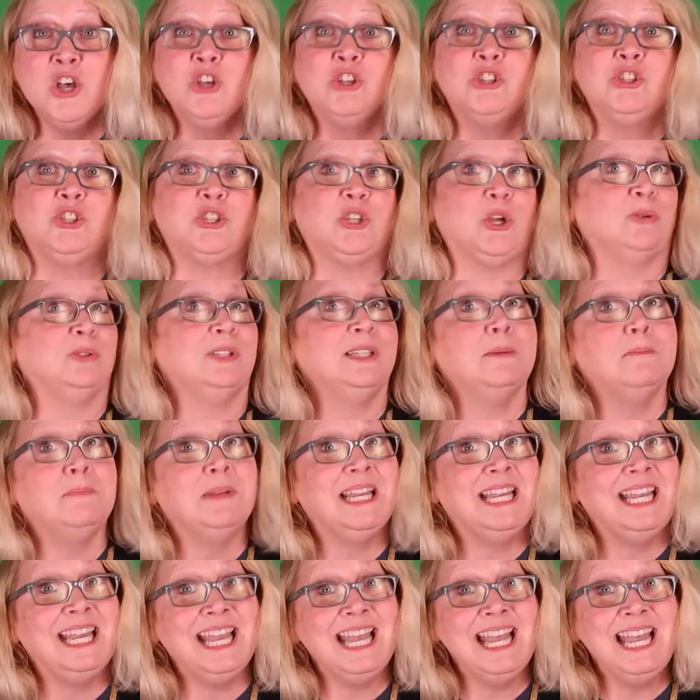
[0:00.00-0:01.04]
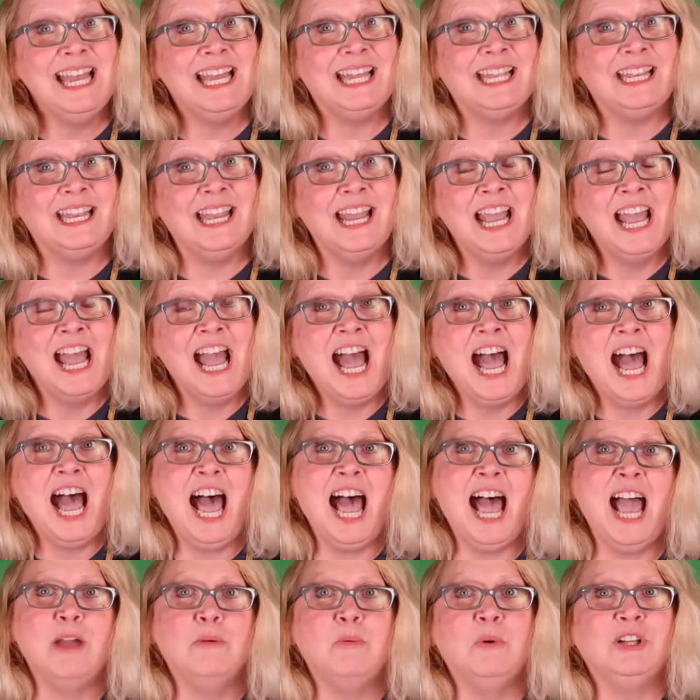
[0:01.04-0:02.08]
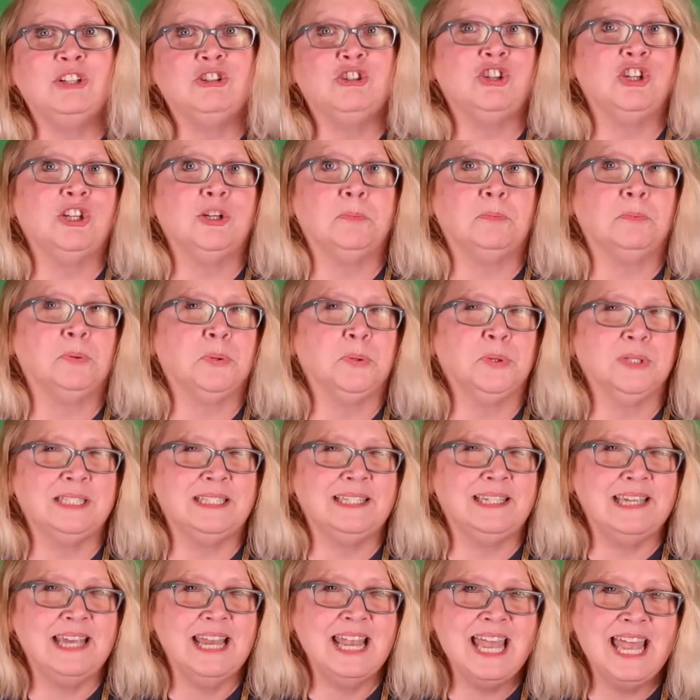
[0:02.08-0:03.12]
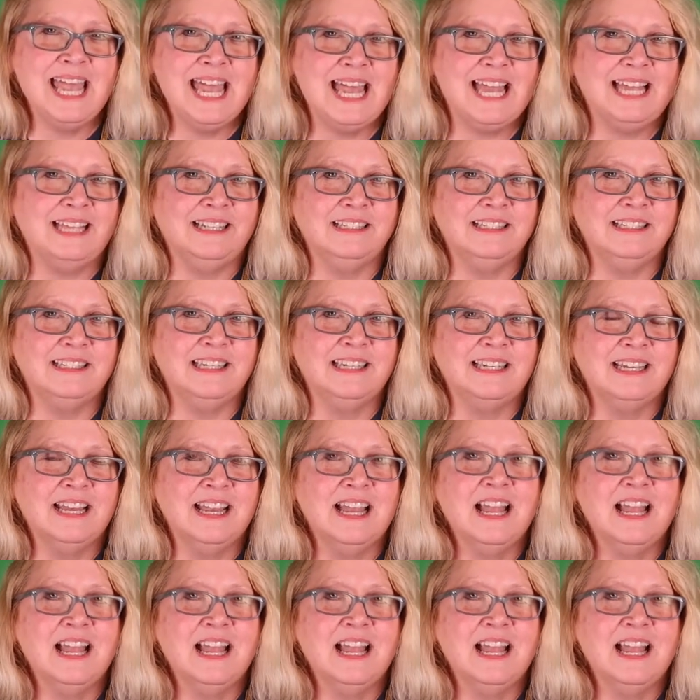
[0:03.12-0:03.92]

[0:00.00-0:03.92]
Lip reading: So to begin, I want you to pretend